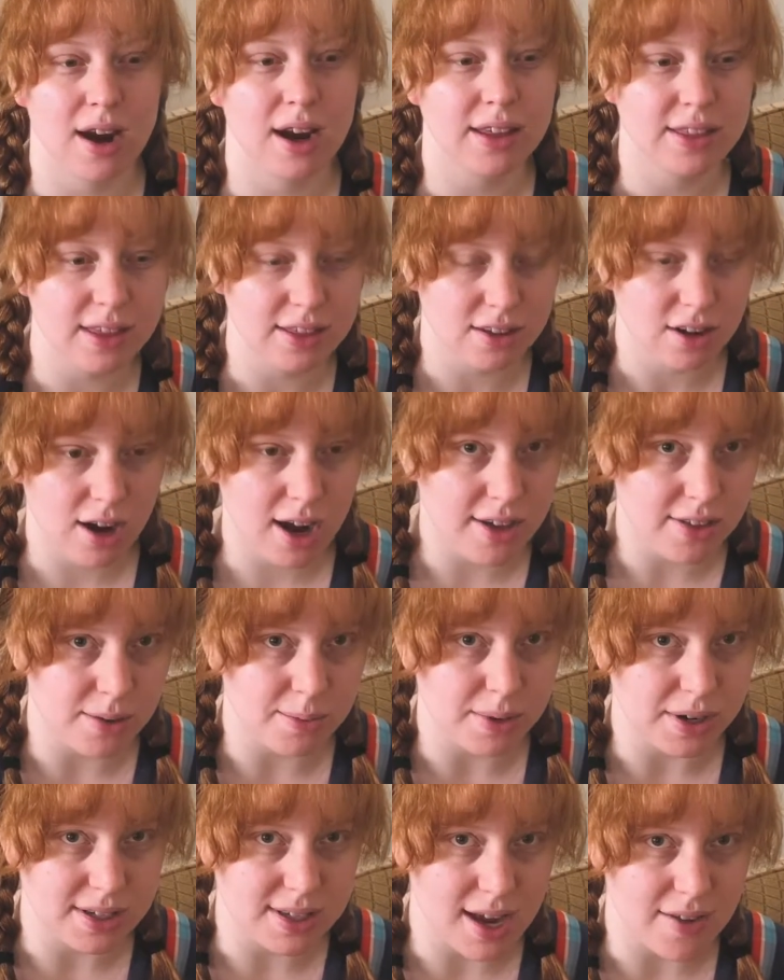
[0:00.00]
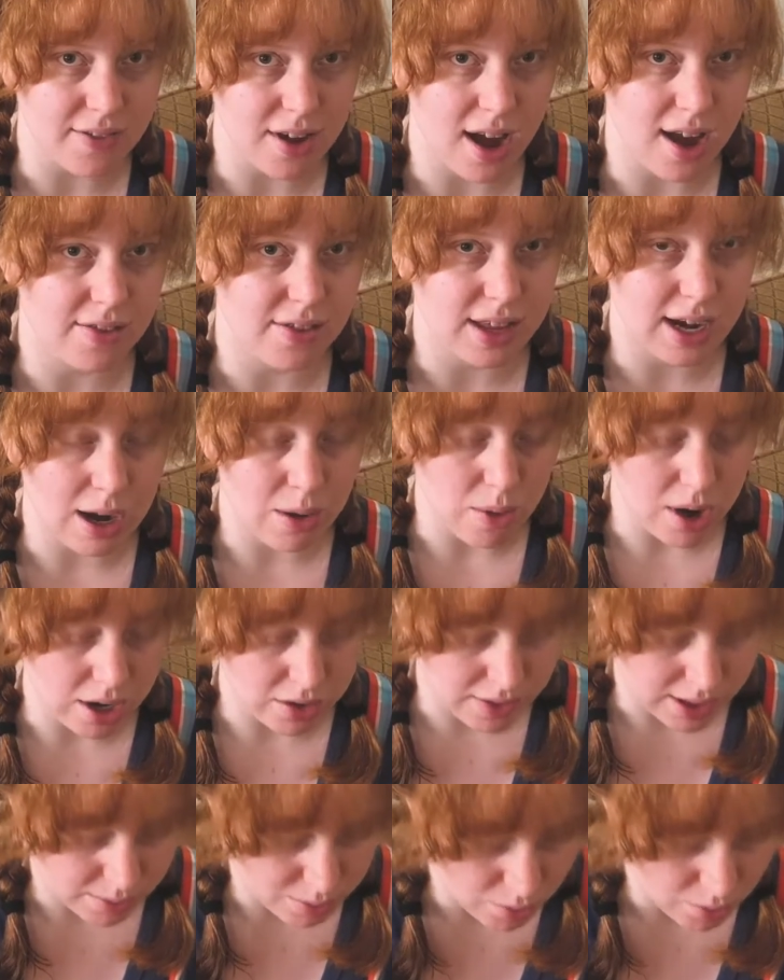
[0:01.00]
I think there are other books I've gotten that I want to read